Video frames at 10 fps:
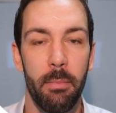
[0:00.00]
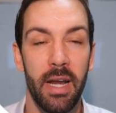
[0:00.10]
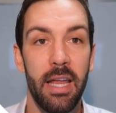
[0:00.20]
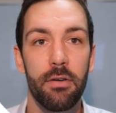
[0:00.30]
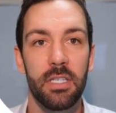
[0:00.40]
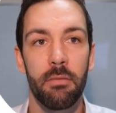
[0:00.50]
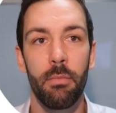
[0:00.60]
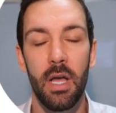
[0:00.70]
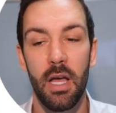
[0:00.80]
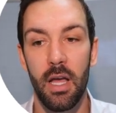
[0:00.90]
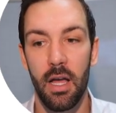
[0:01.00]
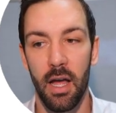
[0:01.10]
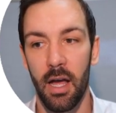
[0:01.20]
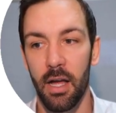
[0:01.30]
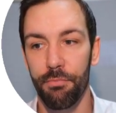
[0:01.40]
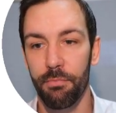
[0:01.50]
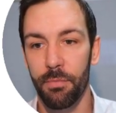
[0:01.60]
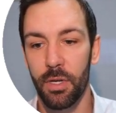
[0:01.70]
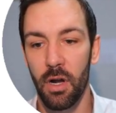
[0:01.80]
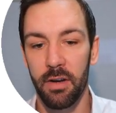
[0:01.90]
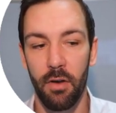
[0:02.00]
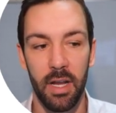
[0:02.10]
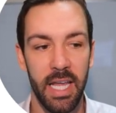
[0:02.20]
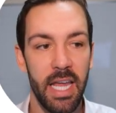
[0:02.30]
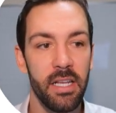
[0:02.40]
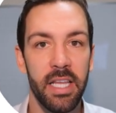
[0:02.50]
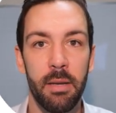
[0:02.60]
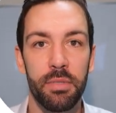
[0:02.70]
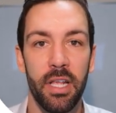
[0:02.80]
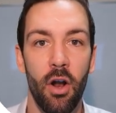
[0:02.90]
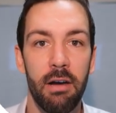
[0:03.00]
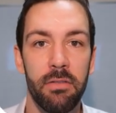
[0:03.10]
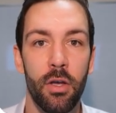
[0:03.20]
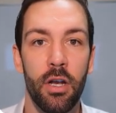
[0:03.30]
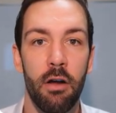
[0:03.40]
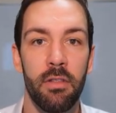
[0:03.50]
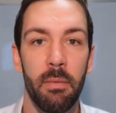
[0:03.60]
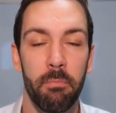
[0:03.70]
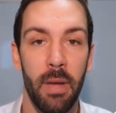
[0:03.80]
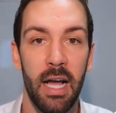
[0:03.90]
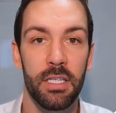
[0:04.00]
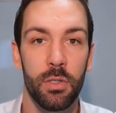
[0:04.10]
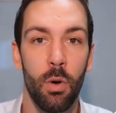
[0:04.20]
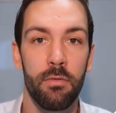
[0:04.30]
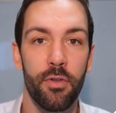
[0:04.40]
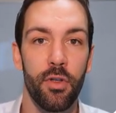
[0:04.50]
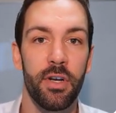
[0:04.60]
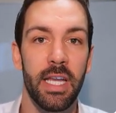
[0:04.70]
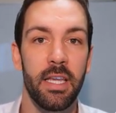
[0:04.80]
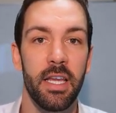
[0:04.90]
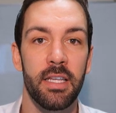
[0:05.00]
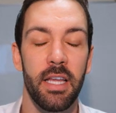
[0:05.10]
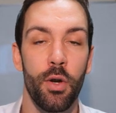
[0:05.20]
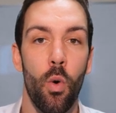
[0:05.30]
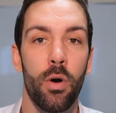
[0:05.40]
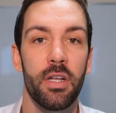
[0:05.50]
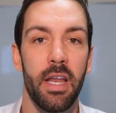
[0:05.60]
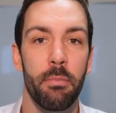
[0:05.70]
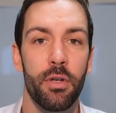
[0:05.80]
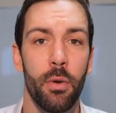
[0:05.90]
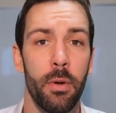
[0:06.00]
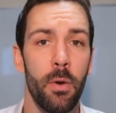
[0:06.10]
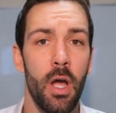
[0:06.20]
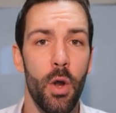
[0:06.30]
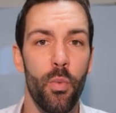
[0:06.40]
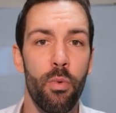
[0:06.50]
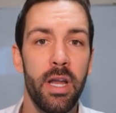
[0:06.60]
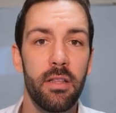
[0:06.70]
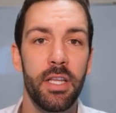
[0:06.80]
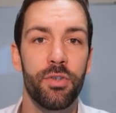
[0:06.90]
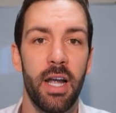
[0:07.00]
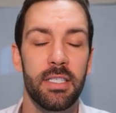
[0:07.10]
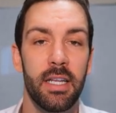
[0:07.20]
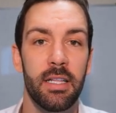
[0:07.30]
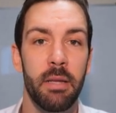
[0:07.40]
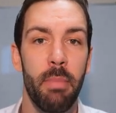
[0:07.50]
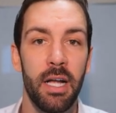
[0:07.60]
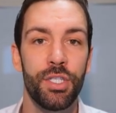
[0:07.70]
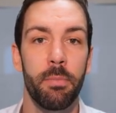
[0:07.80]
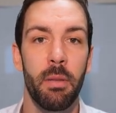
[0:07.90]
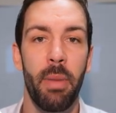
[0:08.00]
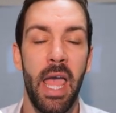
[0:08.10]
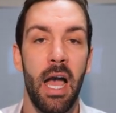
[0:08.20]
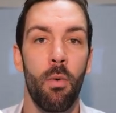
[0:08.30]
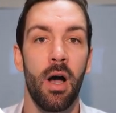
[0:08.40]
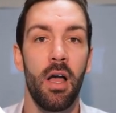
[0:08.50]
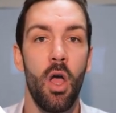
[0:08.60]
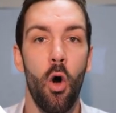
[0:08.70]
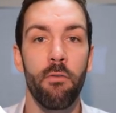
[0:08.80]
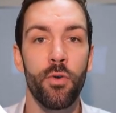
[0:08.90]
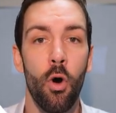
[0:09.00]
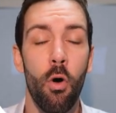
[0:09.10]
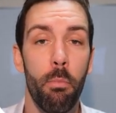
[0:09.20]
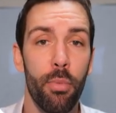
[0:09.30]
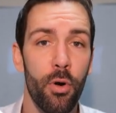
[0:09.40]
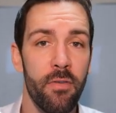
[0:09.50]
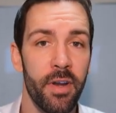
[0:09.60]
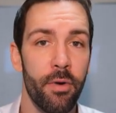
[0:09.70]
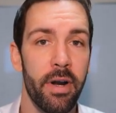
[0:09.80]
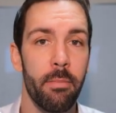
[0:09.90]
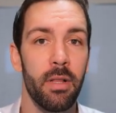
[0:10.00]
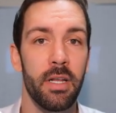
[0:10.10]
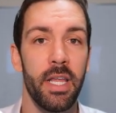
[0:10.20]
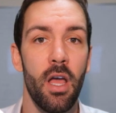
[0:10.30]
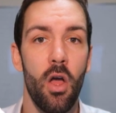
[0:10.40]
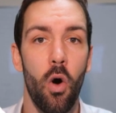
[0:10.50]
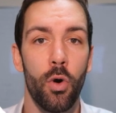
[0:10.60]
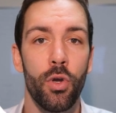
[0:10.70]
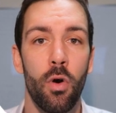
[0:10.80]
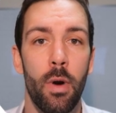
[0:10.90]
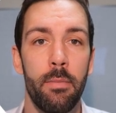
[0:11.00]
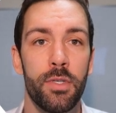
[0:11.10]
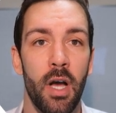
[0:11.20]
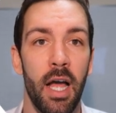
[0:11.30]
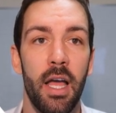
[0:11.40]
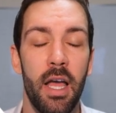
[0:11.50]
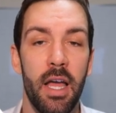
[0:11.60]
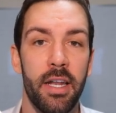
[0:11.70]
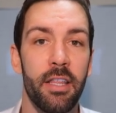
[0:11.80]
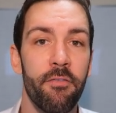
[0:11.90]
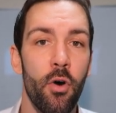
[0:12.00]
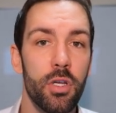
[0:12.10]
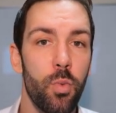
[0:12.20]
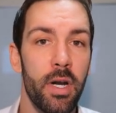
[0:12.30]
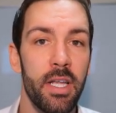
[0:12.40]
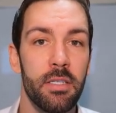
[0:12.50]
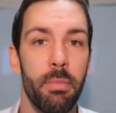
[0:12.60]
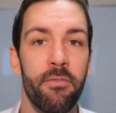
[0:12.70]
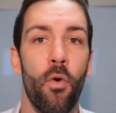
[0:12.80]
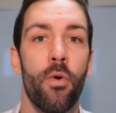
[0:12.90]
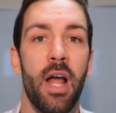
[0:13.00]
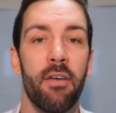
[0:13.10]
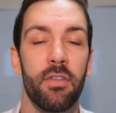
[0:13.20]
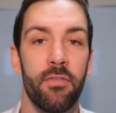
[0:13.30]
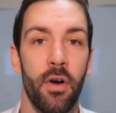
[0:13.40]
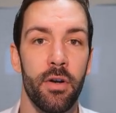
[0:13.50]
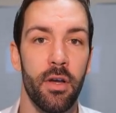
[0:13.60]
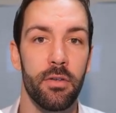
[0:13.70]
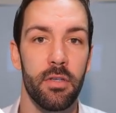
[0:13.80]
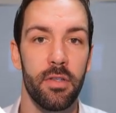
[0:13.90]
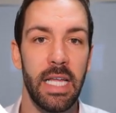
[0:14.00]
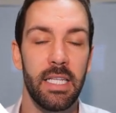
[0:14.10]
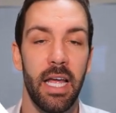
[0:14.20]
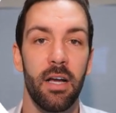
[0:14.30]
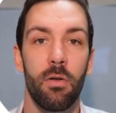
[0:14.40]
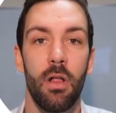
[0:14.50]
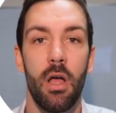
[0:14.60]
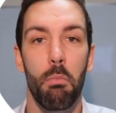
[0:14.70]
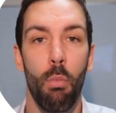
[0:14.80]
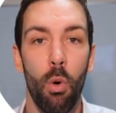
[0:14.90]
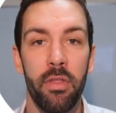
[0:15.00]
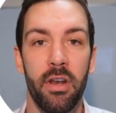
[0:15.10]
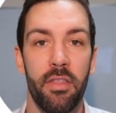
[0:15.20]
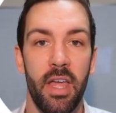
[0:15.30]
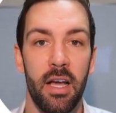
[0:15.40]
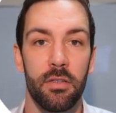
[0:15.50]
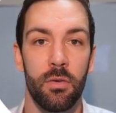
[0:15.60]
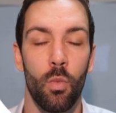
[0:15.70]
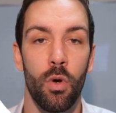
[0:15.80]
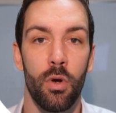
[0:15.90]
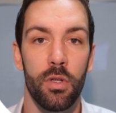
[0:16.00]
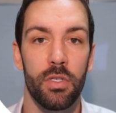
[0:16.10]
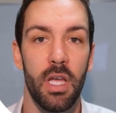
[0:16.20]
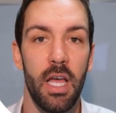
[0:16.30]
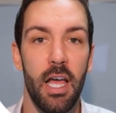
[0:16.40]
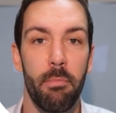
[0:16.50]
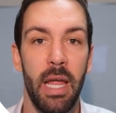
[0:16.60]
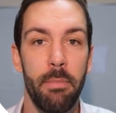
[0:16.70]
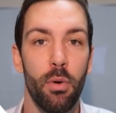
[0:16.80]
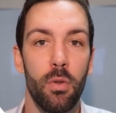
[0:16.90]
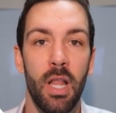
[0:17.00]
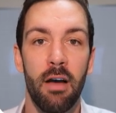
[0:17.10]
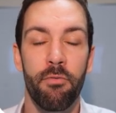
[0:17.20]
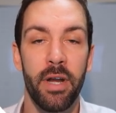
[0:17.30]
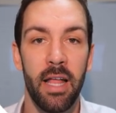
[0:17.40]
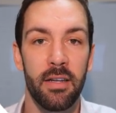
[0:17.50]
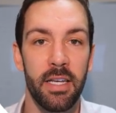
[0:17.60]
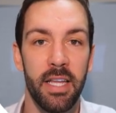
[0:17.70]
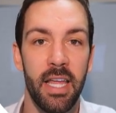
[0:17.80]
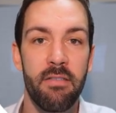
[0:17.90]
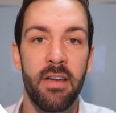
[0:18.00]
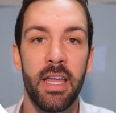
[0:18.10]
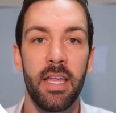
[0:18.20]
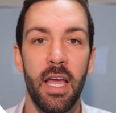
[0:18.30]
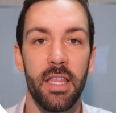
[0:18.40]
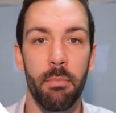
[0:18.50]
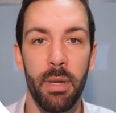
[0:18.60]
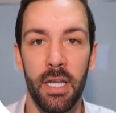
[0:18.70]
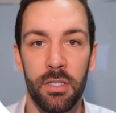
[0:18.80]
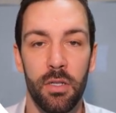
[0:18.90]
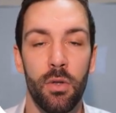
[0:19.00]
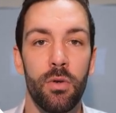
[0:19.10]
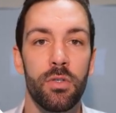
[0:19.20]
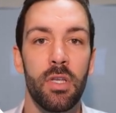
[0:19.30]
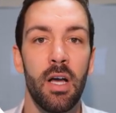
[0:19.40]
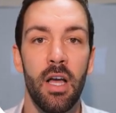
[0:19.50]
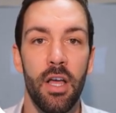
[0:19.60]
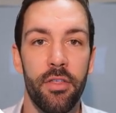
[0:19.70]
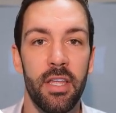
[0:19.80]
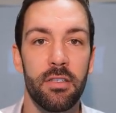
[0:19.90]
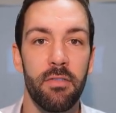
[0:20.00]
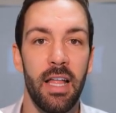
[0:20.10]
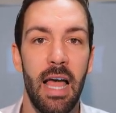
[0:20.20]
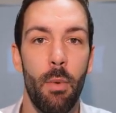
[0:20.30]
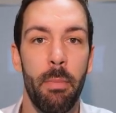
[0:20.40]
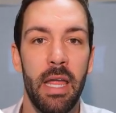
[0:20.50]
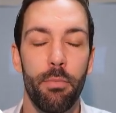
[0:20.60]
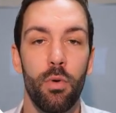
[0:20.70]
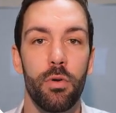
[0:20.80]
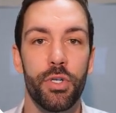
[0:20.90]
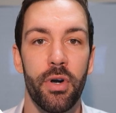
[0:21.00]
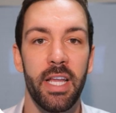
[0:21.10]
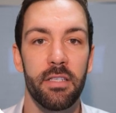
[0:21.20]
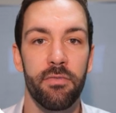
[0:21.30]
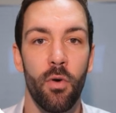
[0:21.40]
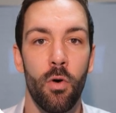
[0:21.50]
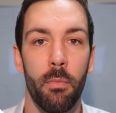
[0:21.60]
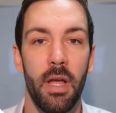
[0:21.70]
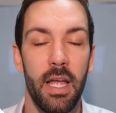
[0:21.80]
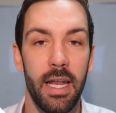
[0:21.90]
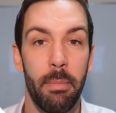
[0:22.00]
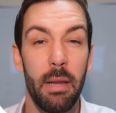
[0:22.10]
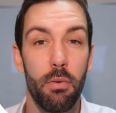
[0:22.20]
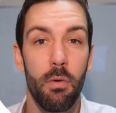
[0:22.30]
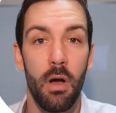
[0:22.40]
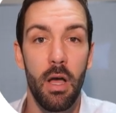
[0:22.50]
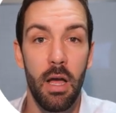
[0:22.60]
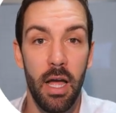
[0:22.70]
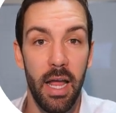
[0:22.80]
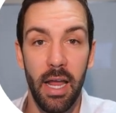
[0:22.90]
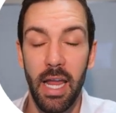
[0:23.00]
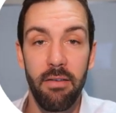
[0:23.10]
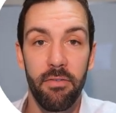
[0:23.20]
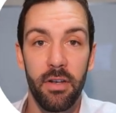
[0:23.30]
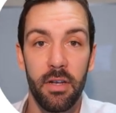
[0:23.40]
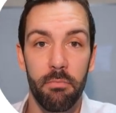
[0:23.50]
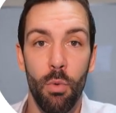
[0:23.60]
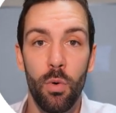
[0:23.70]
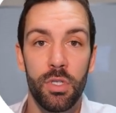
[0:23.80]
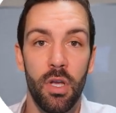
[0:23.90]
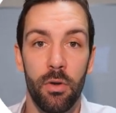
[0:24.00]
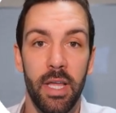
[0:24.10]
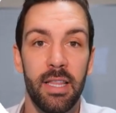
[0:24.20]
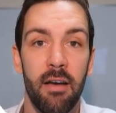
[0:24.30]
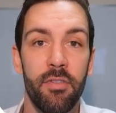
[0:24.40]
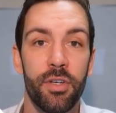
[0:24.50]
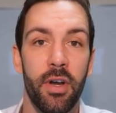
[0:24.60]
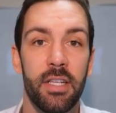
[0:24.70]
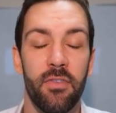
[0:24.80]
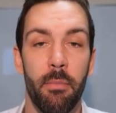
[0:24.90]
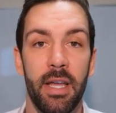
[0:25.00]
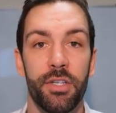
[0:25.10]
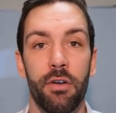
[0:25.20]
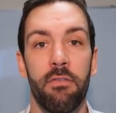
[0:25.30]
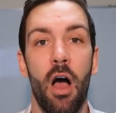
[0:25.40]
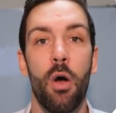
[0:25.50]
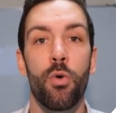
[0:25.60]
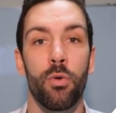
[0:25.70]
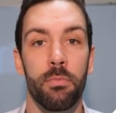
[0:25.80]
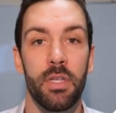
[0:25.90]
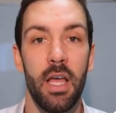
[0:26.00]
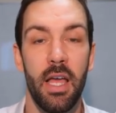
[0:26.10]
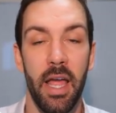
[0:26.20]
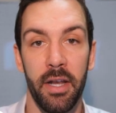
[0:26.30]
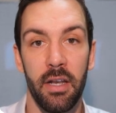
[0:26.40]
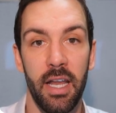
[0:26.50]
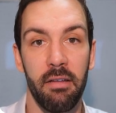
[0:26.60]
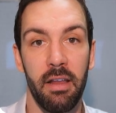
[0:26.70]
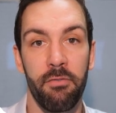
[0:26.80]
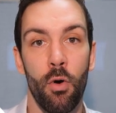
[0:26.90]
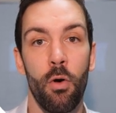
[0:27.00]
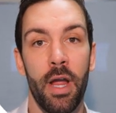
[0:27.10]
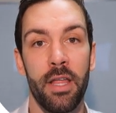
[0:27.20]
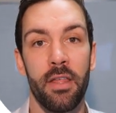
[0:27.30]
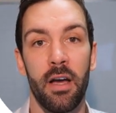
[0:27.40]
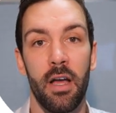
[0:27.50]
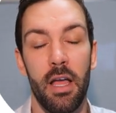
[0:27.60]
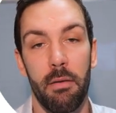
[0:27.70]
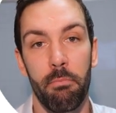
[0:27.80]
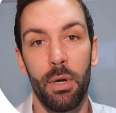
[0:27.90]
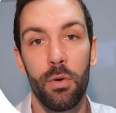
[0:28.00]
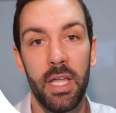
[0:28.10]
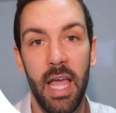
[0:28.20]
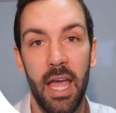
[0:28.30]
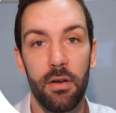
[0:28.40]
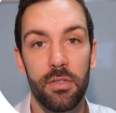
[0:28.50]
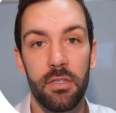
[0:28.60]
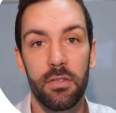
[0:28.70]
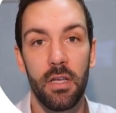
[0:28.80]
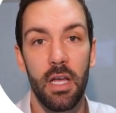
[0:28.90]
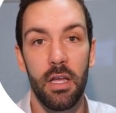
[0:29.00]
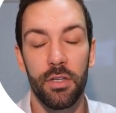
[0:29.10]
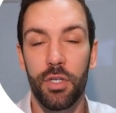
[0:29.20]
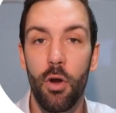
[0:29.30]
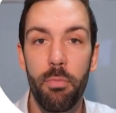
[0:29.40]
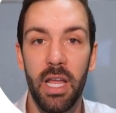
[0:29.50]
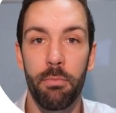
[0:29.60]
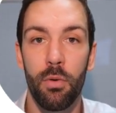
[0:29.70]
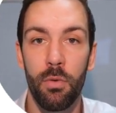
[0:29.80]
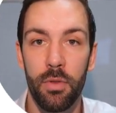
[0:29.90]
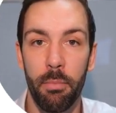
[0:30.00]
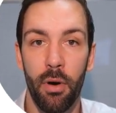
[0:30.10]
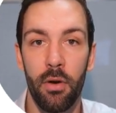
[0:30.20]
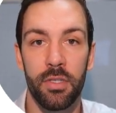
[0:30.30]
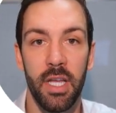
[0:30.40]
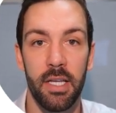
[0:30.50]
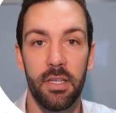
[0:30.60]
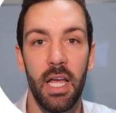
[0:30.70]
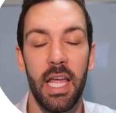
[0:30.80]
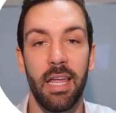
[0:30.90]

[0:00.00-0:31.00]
But here are some kind of key tips that I've learned over the past 12 to 13 years in order to really drastically punch up the power of your proof and credibility on your website. Now, the first one is before and after photos. They tell more than 1,000 words. People love reality TV, The Biggest Loser, things like that, where people transform. Now, people even more so, they love the transformation of homes. And if you're either building houses, show people the process.